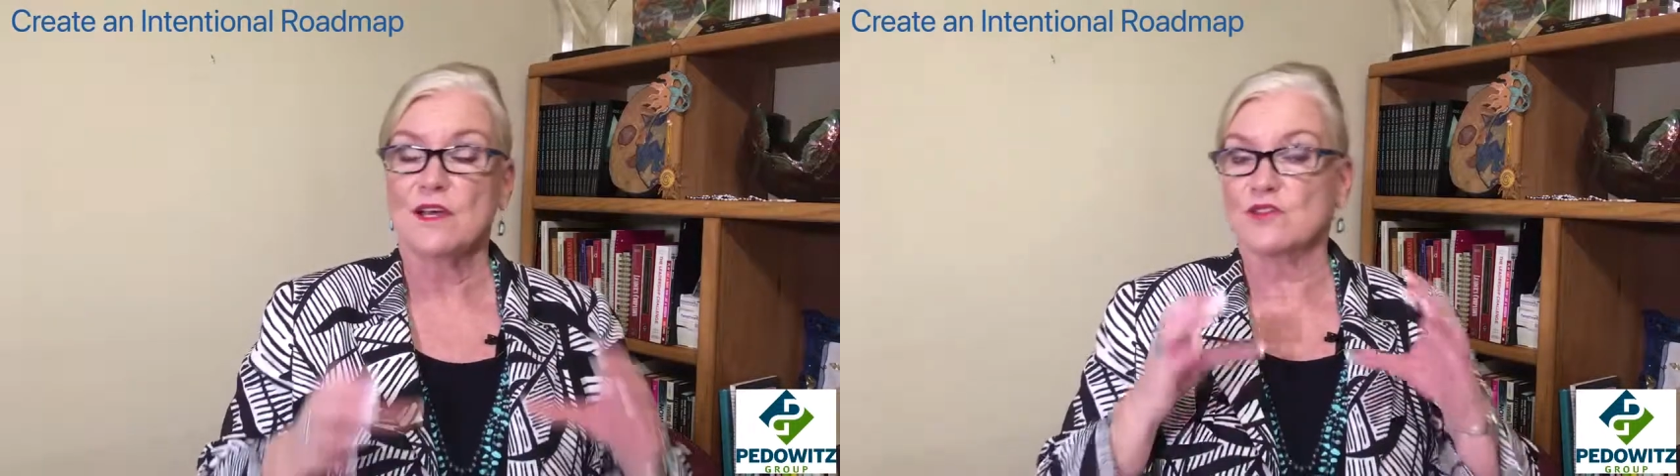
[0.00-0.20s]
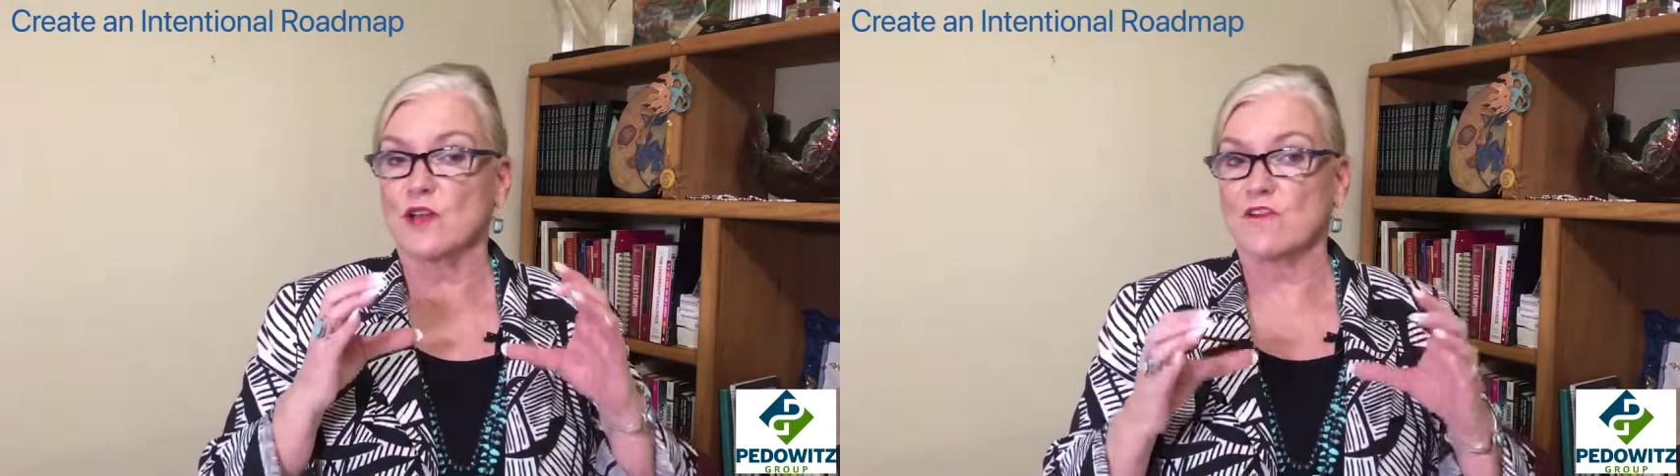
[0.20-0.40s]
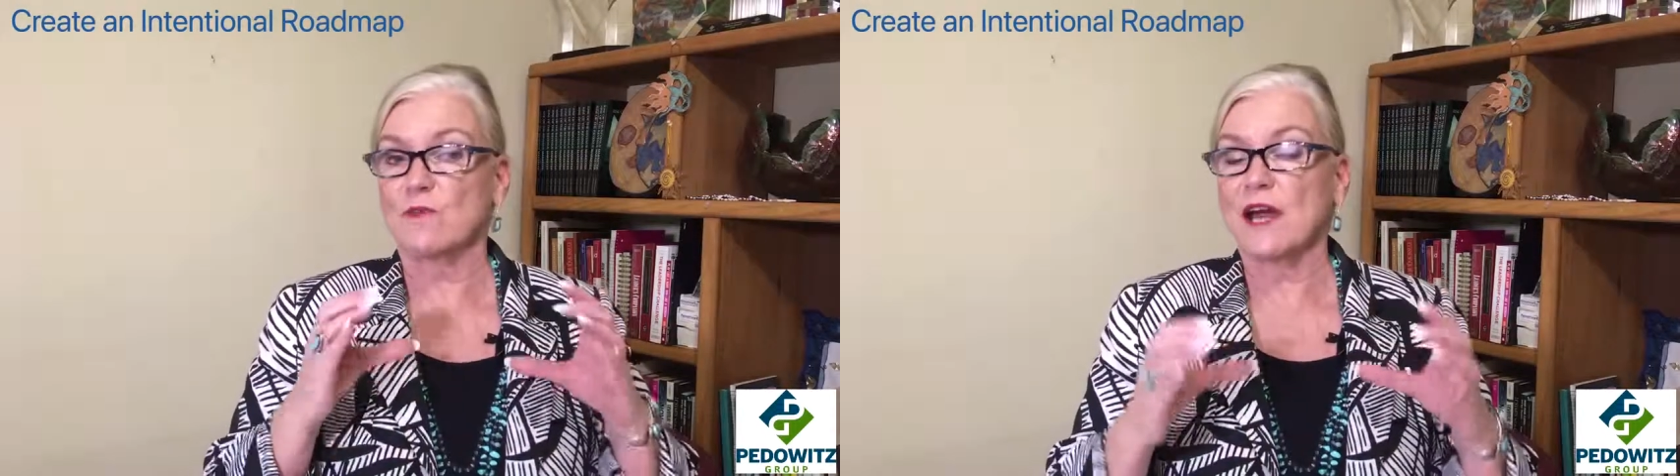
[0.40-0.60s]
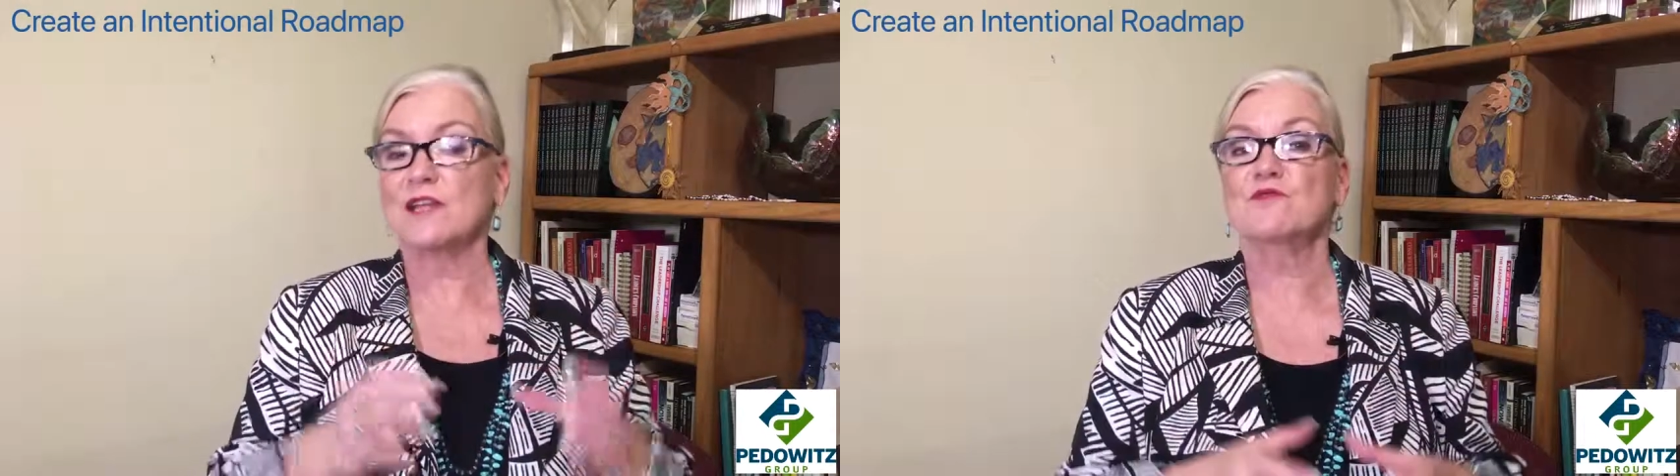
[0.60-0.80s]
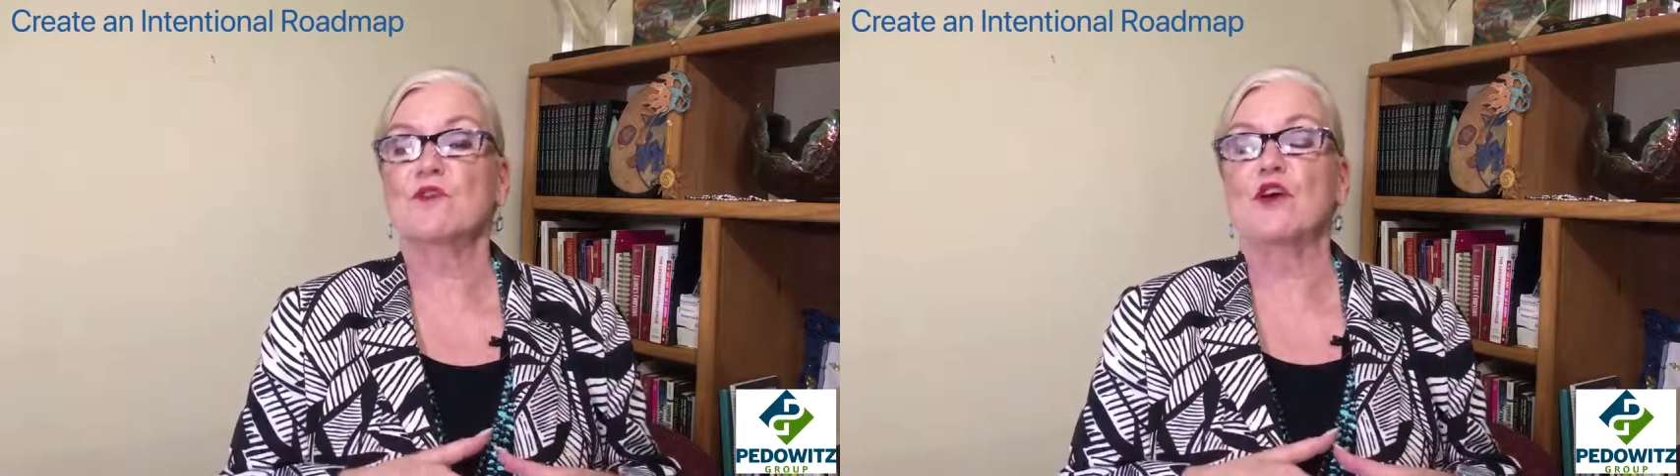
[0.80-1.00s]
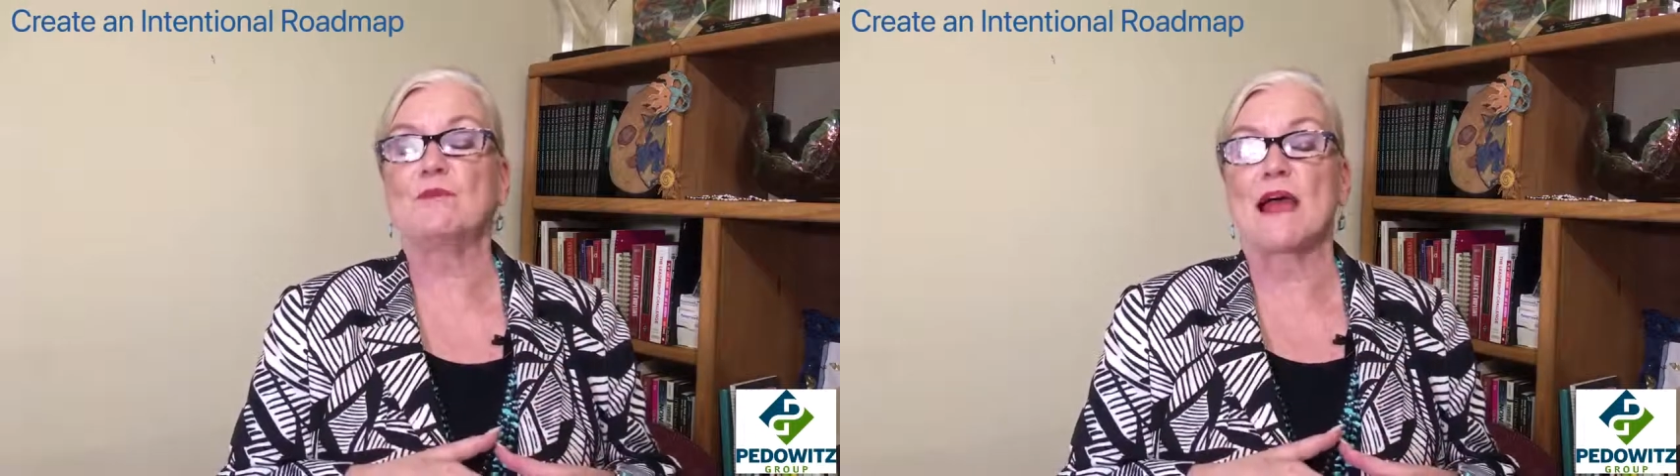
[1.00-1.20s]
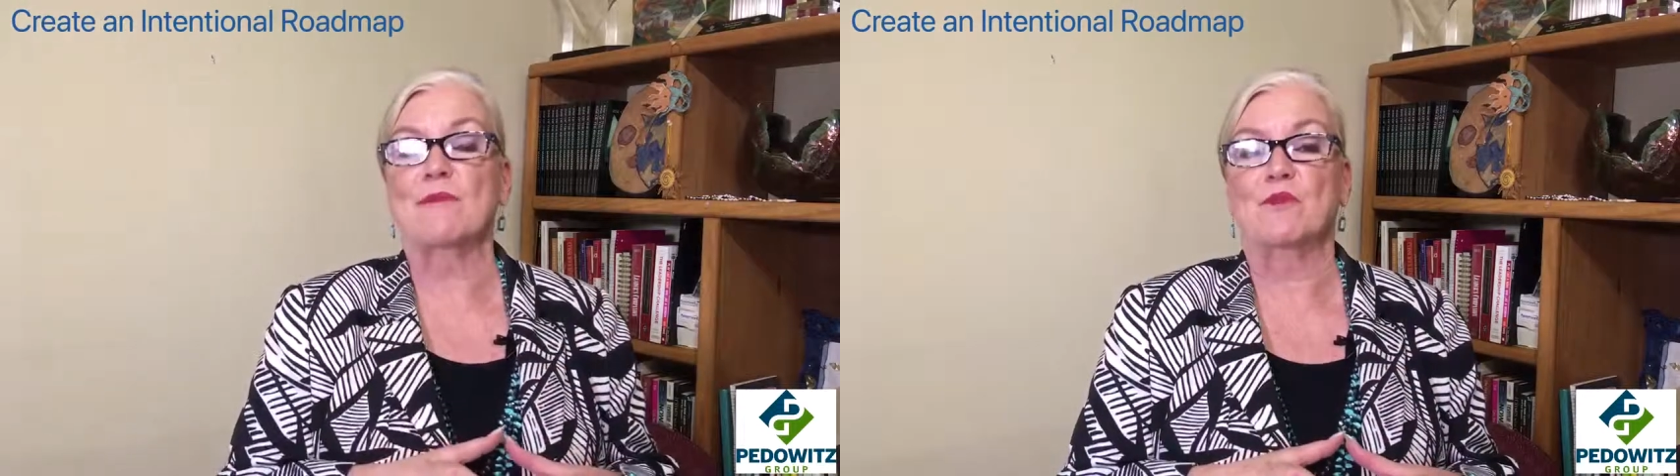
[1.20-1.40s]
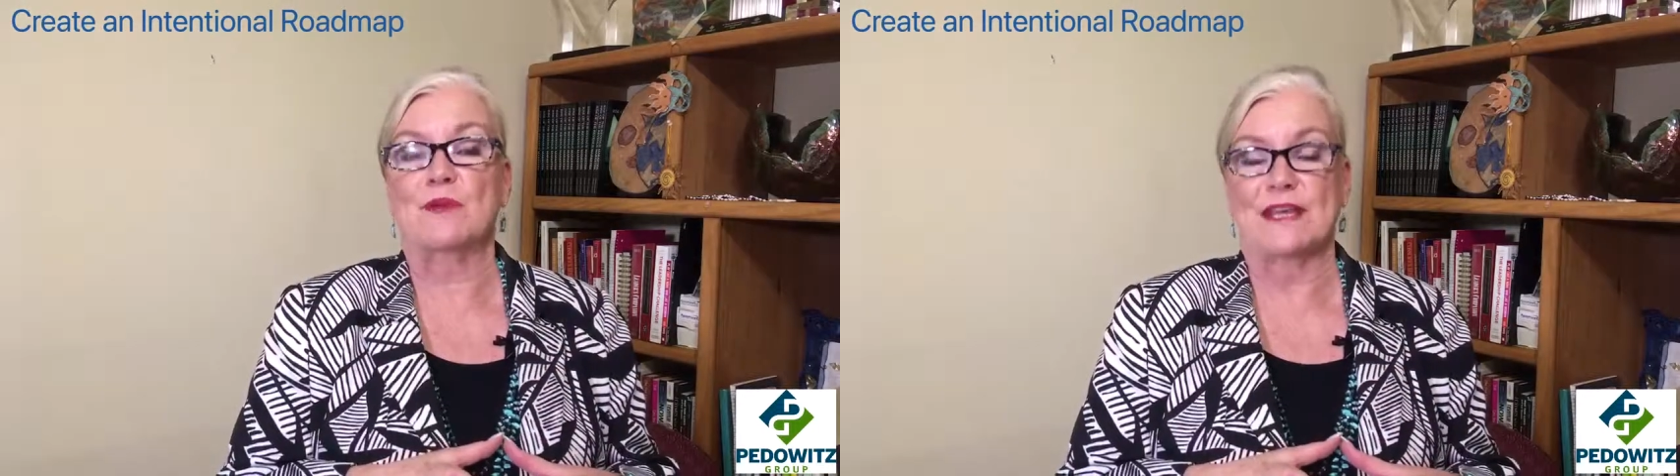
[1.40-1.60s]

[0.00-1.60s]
So everybody's roadmap will